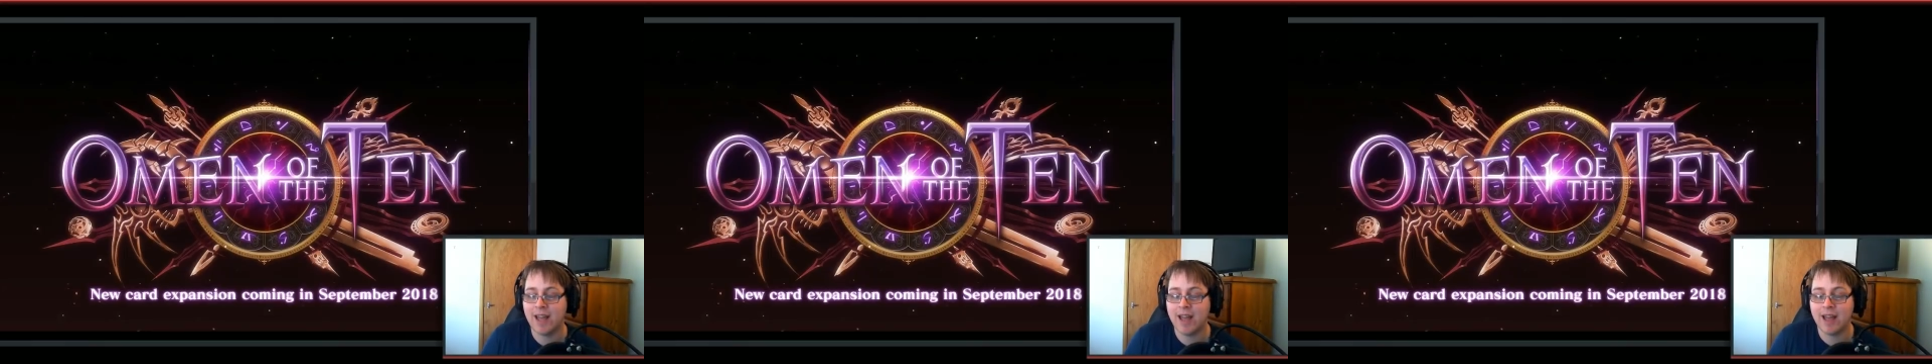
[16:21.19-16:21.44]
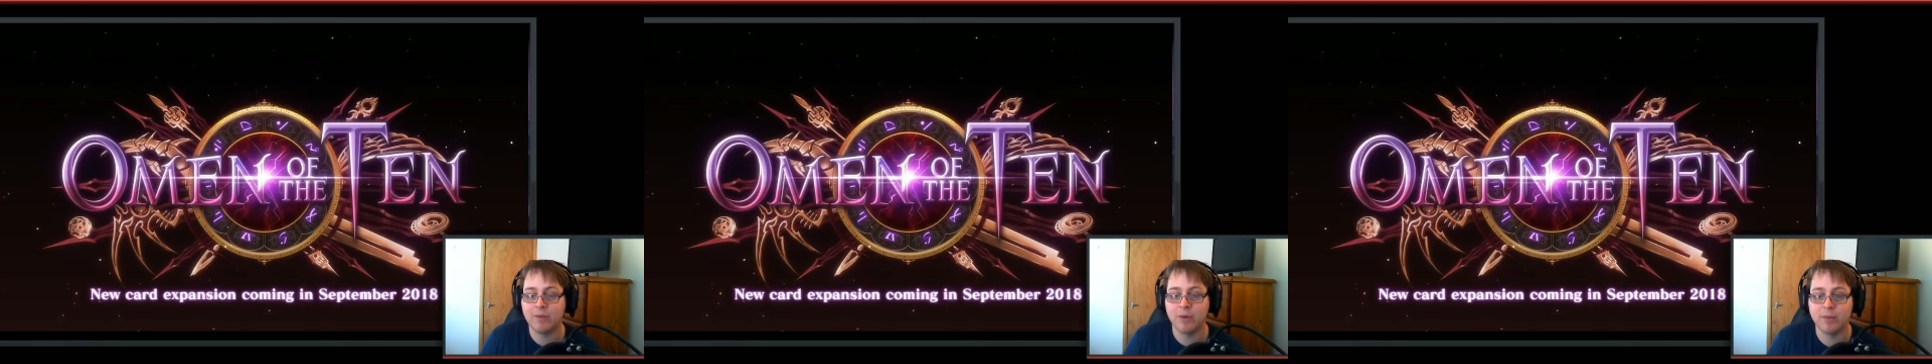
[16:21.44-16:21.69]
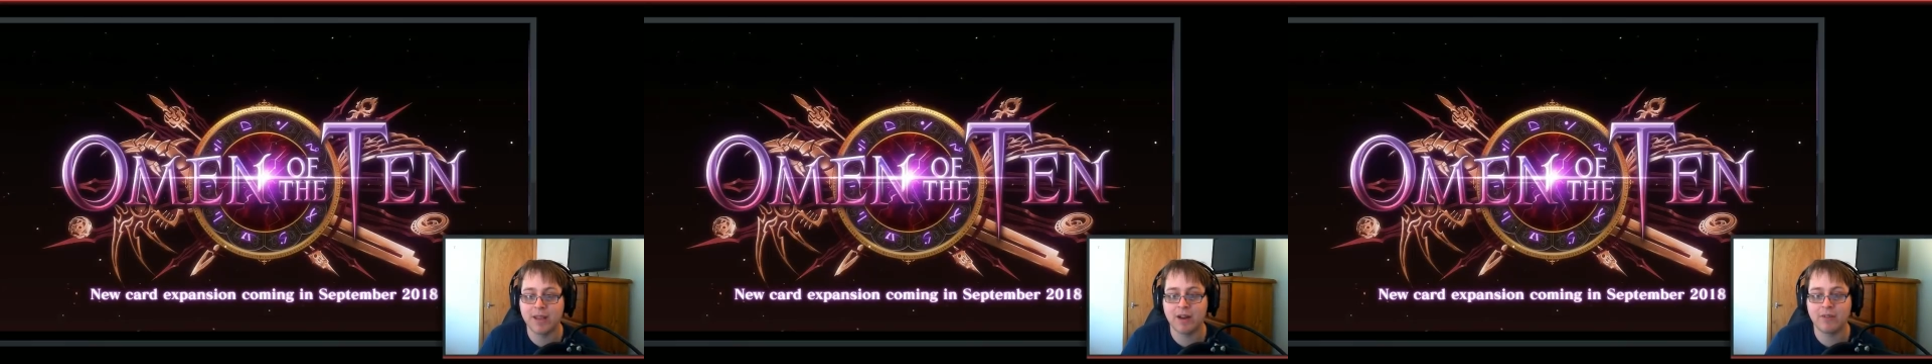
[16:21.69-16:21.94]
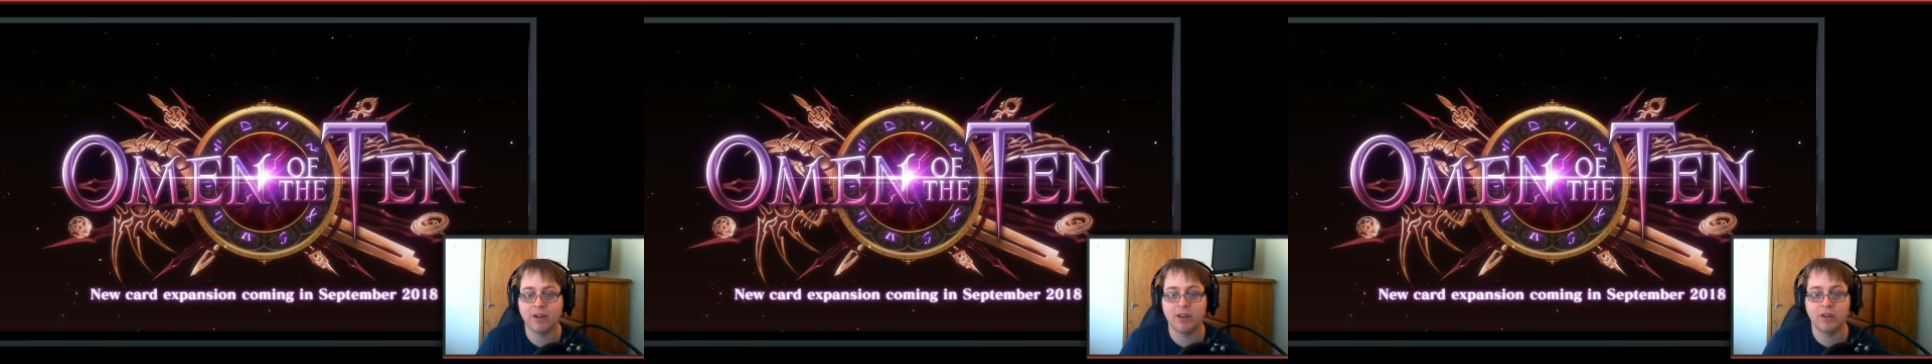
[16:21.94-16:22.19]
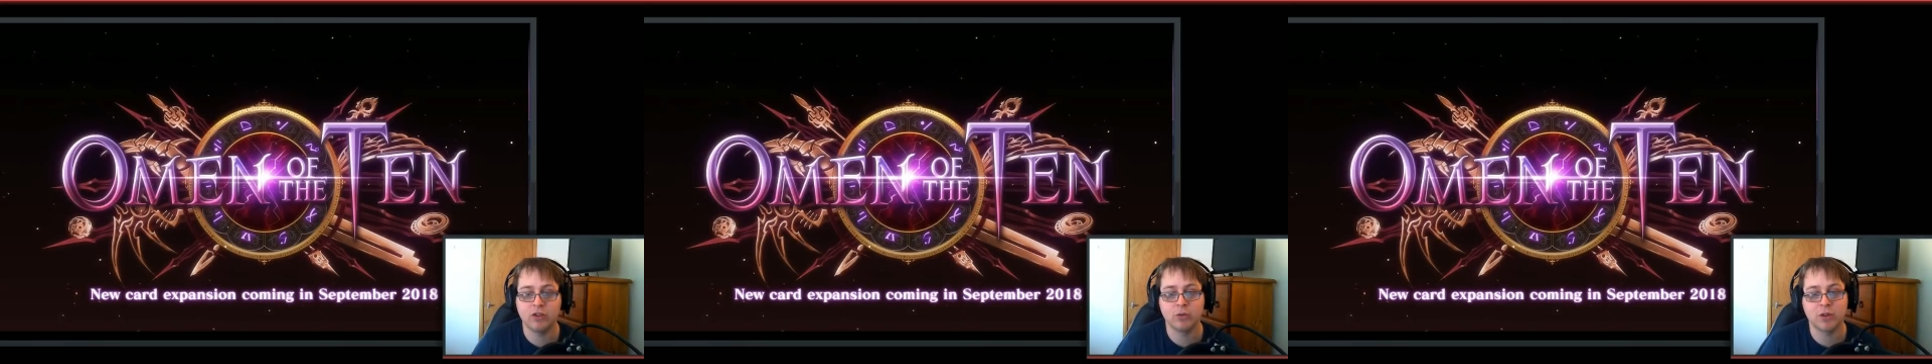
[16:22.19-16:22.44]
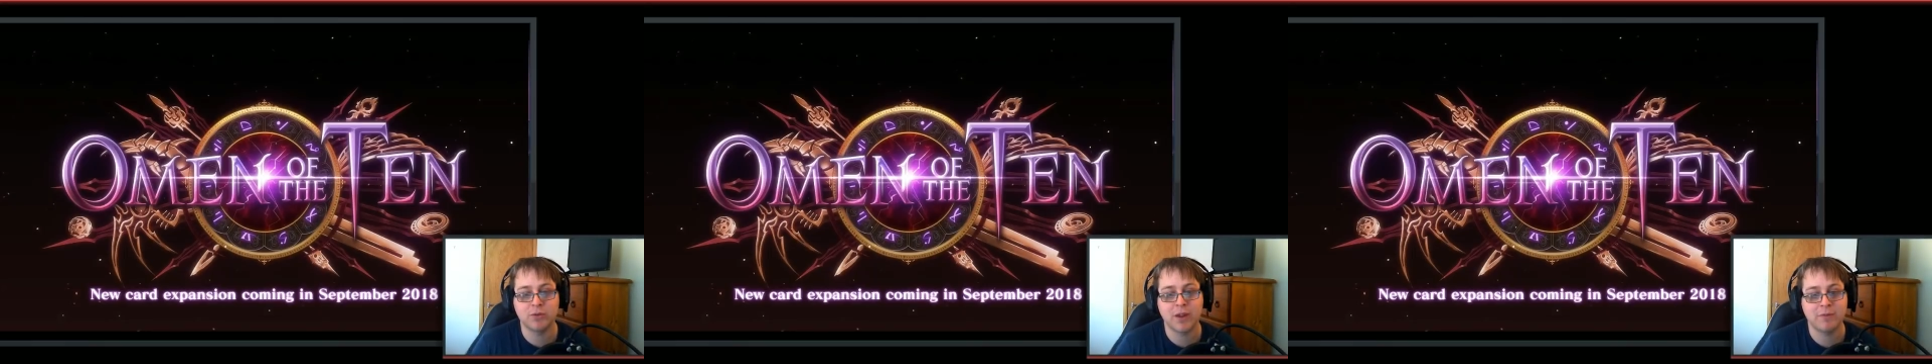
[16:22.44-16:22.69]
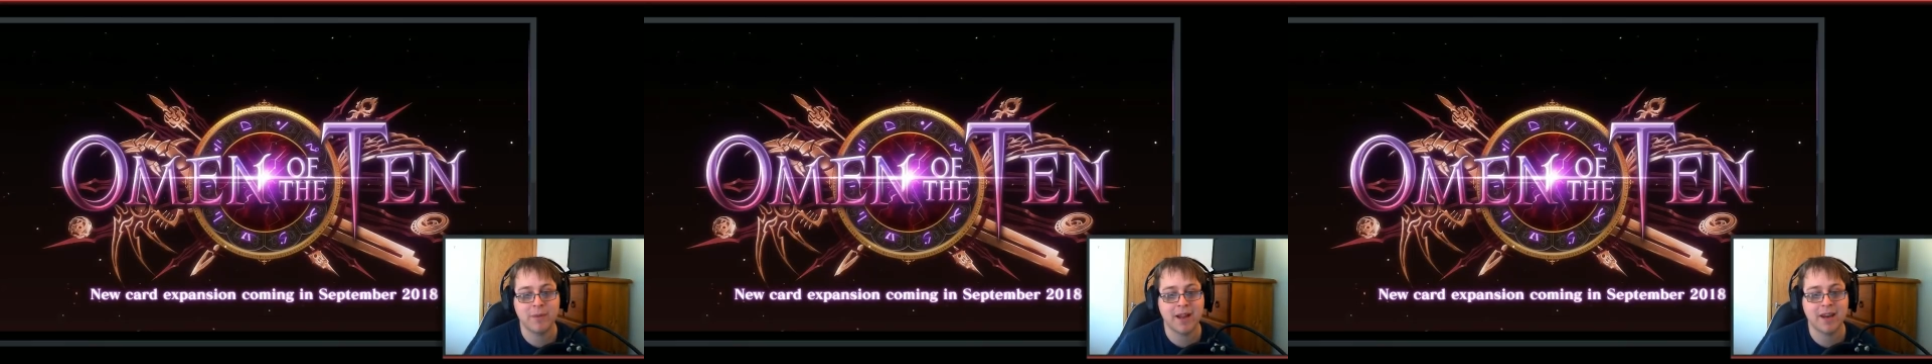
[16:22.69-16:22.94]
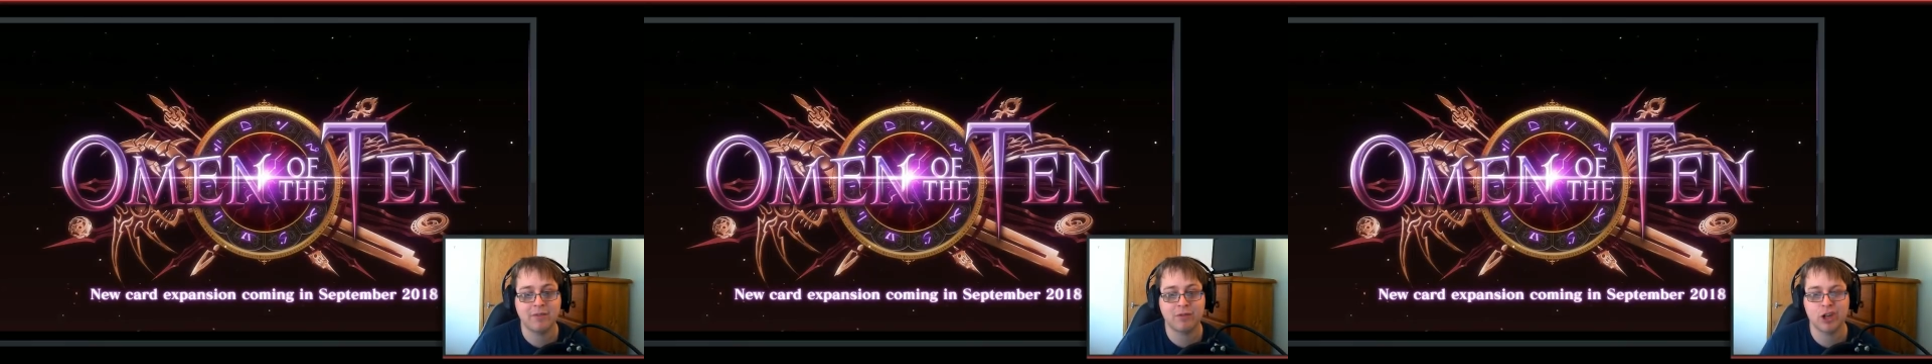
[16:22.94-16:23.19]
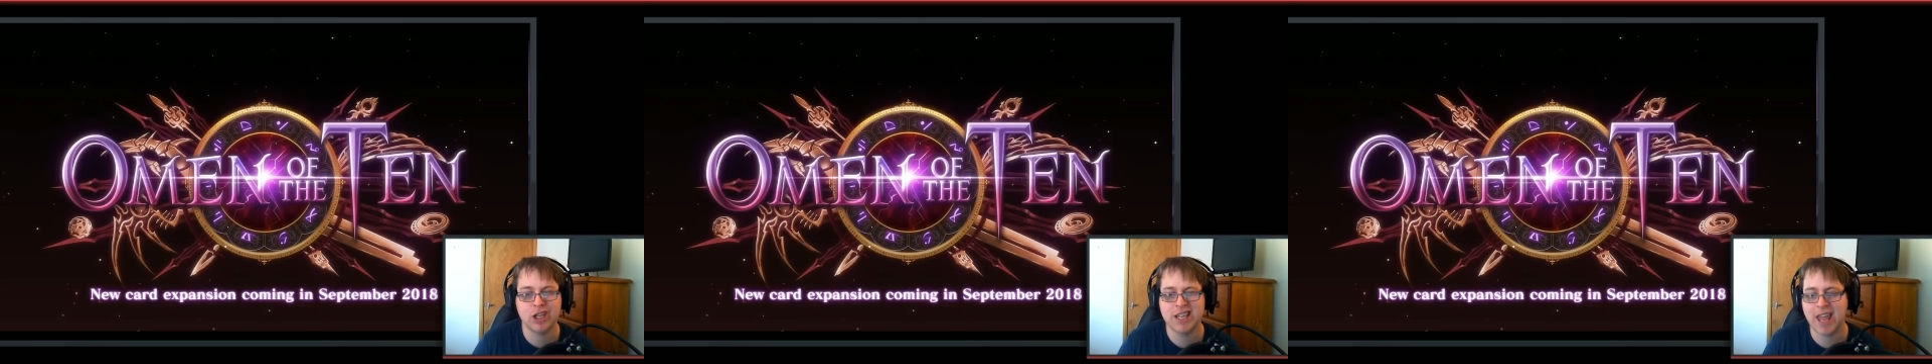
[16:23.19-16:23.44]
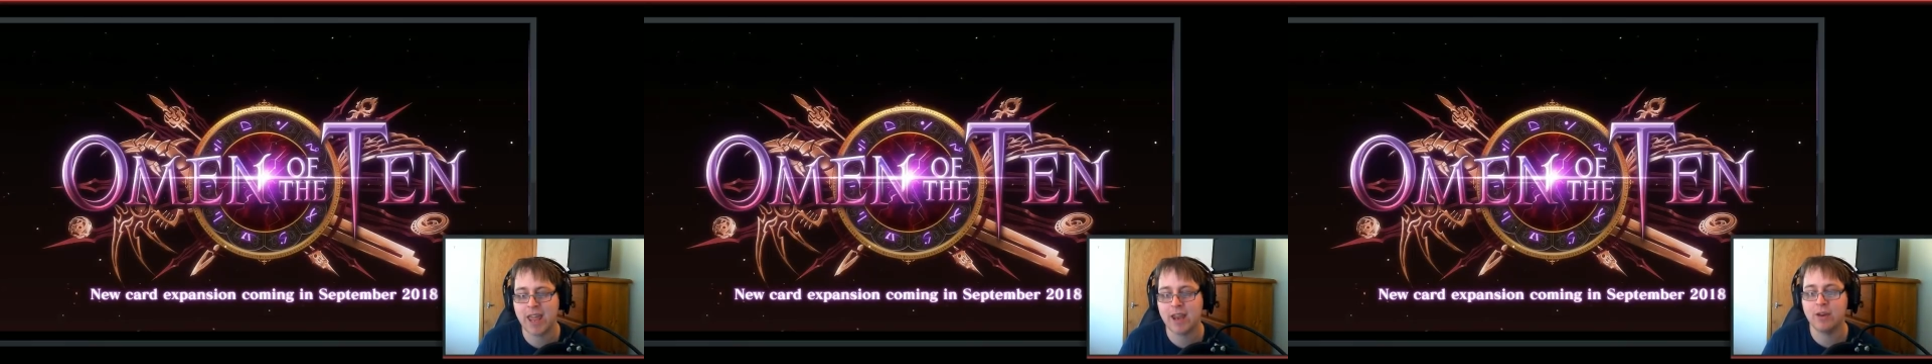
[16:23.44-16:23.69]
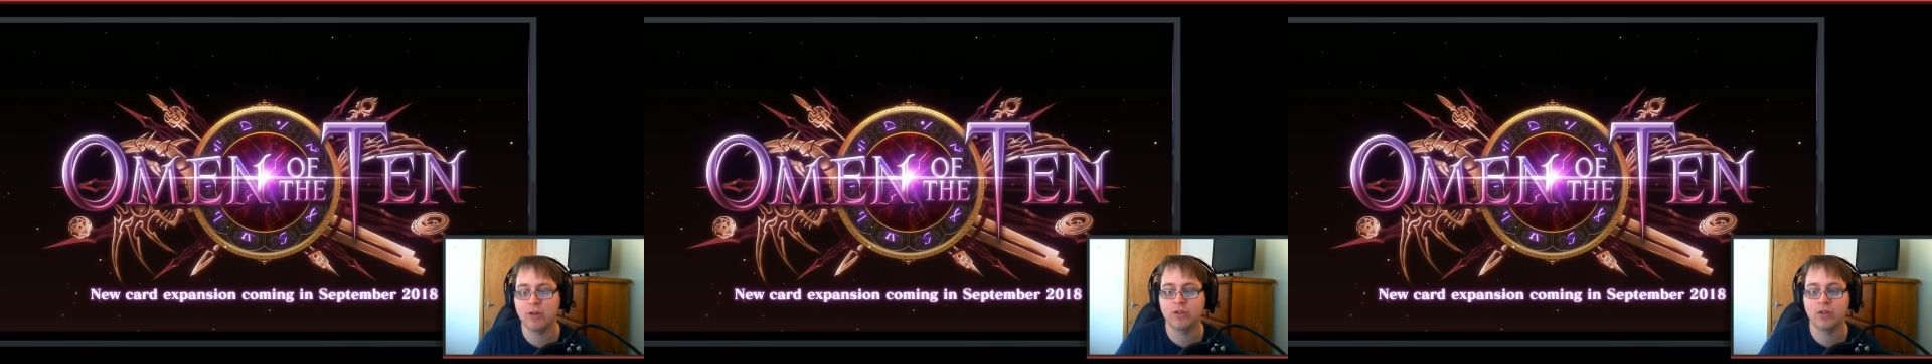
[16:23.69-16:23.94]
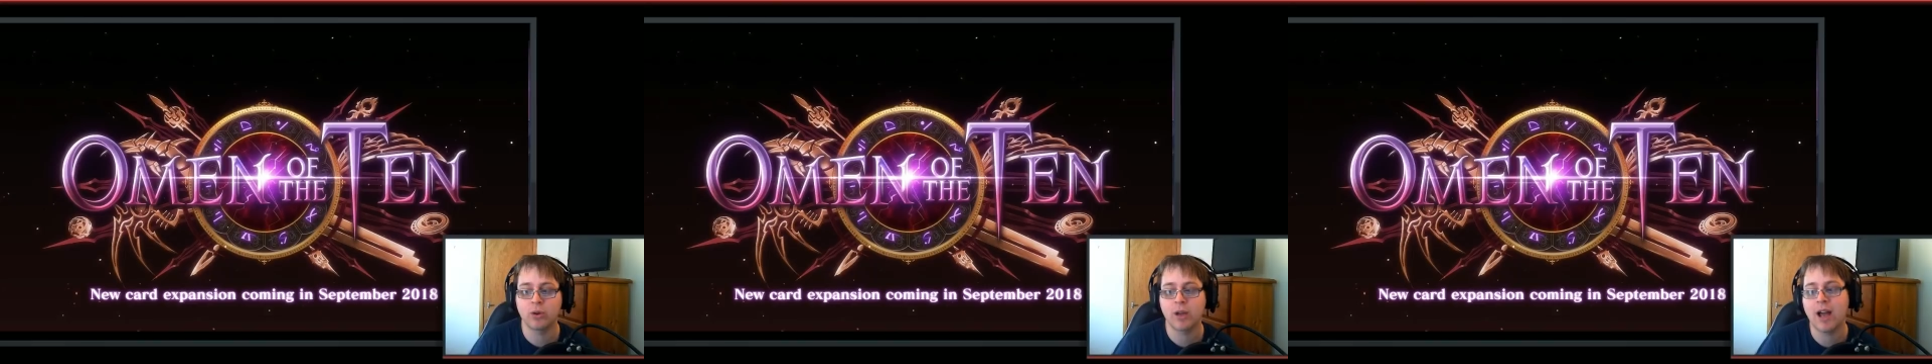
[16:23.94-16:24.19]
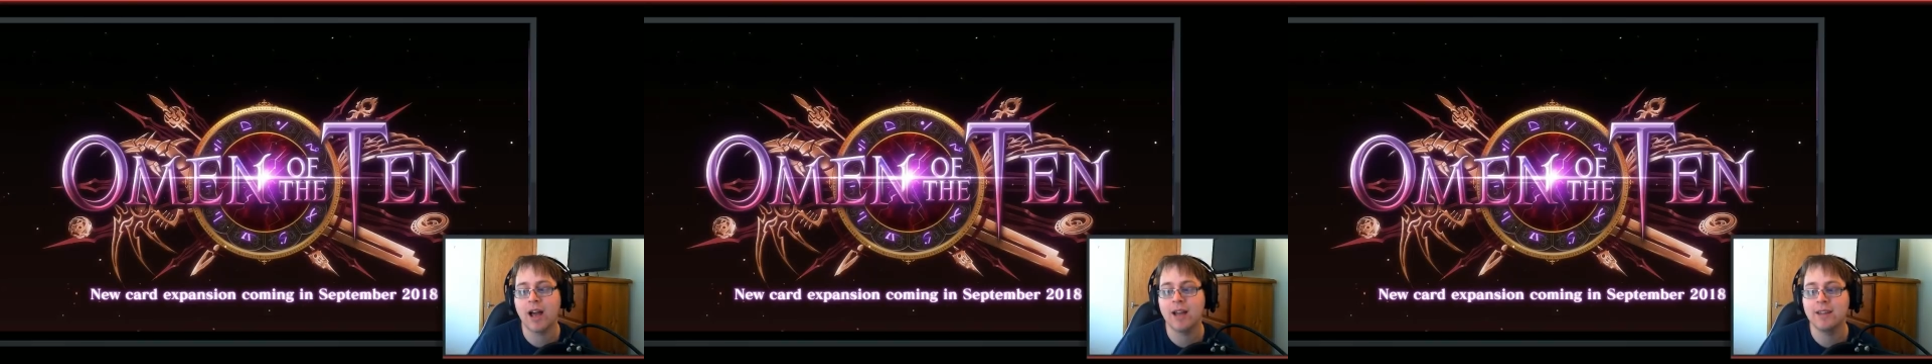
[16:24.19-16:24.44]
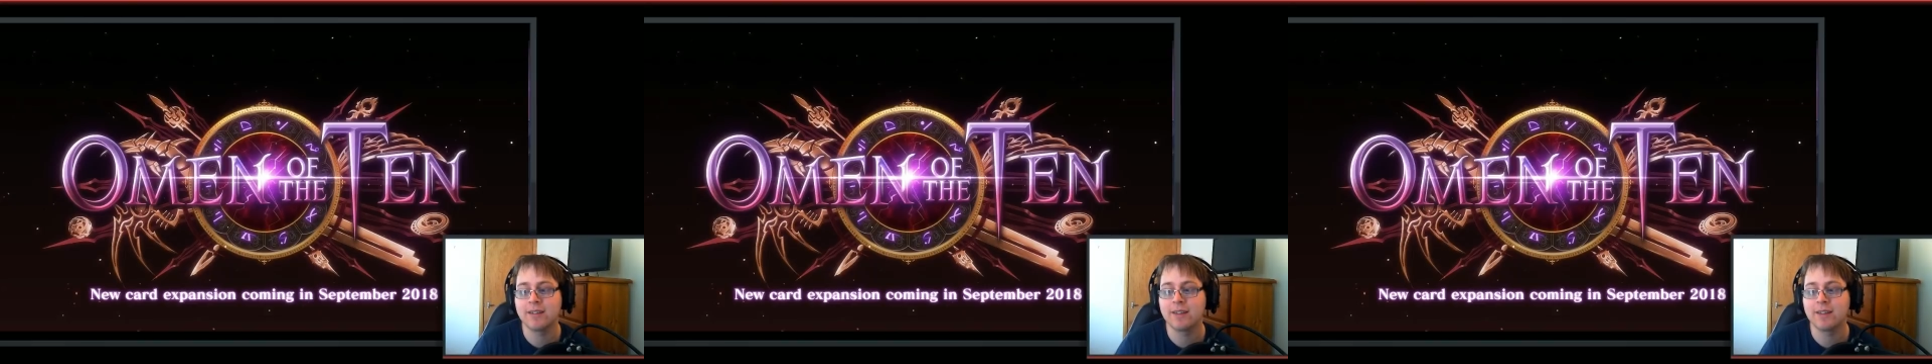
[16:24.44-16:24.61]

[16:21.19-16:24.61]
and we'll be covering those once we have about every 10 or so cards.